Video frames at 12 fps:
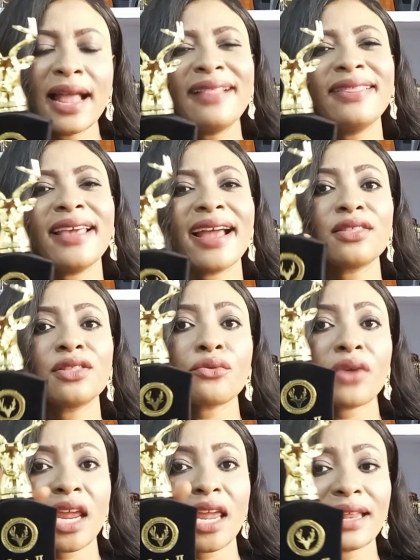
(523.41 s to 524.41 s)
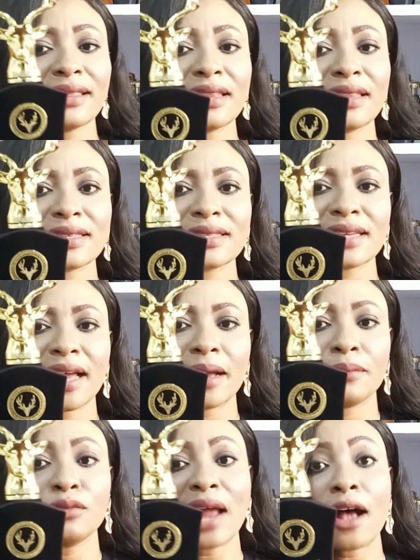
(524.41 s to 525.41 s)
There are three in this
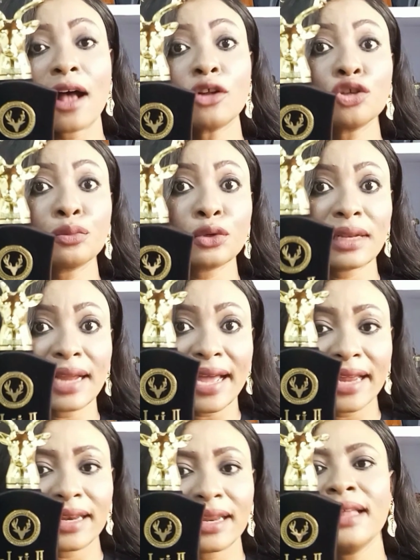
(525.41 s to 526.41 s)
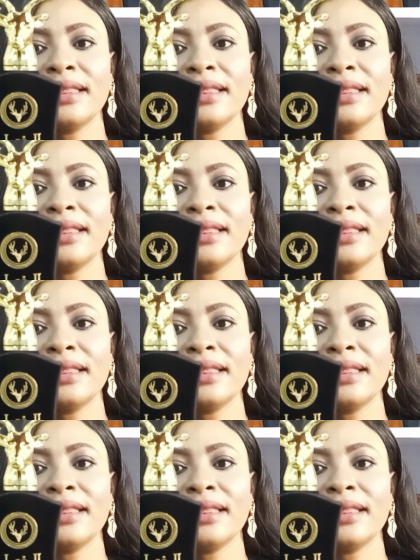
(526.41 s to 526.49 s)
Al Noble line.